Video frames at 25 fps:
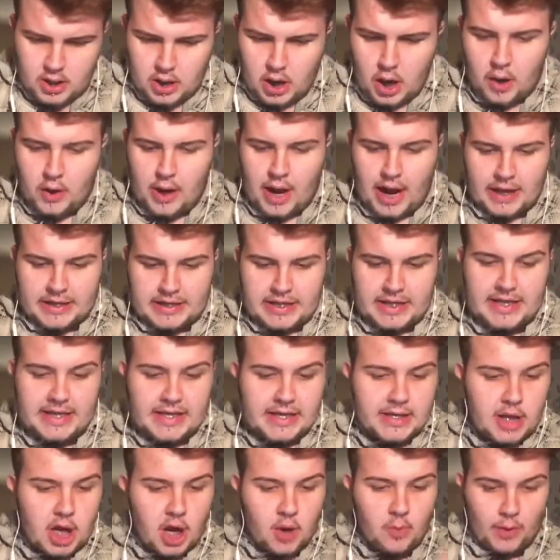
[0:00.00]
Okay, so this
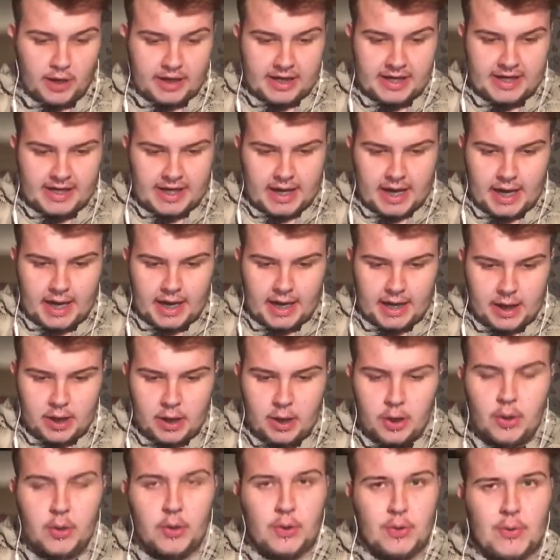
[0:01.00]
is her wedding day.
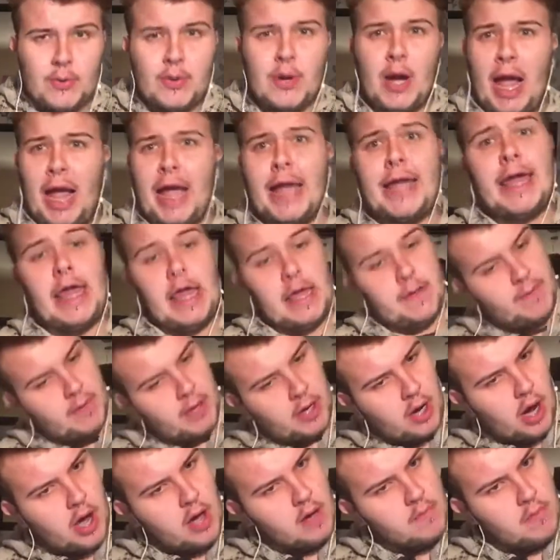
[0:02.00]
Ooh, keep it
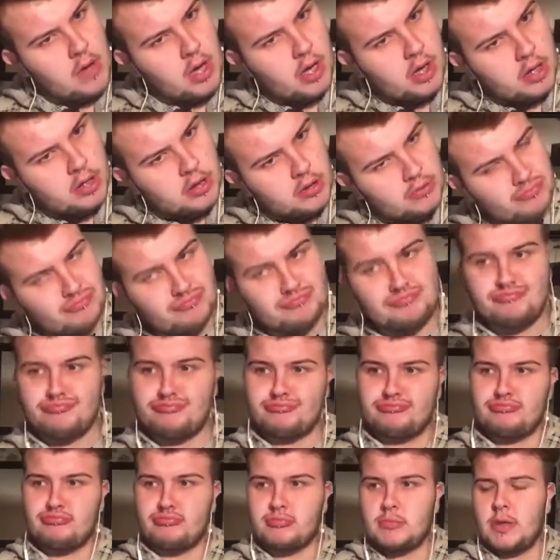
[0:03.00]
calm, Michael.
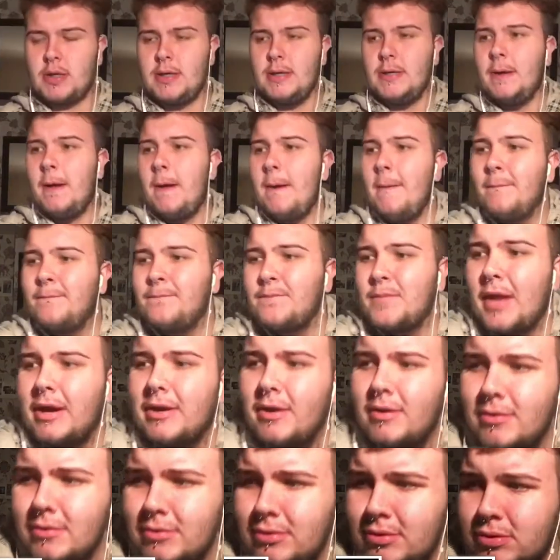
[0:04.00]

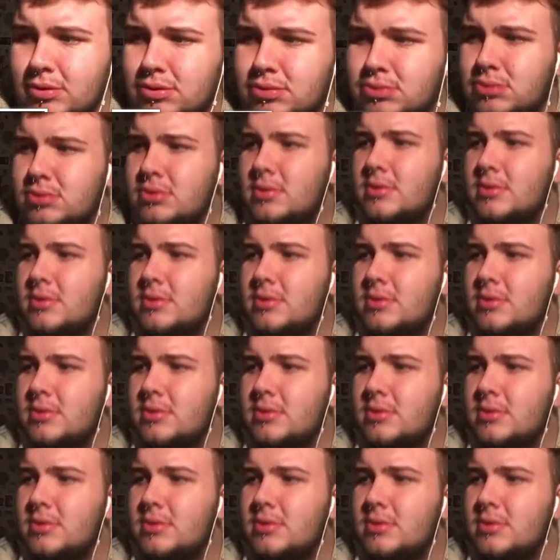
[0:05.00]
Oh.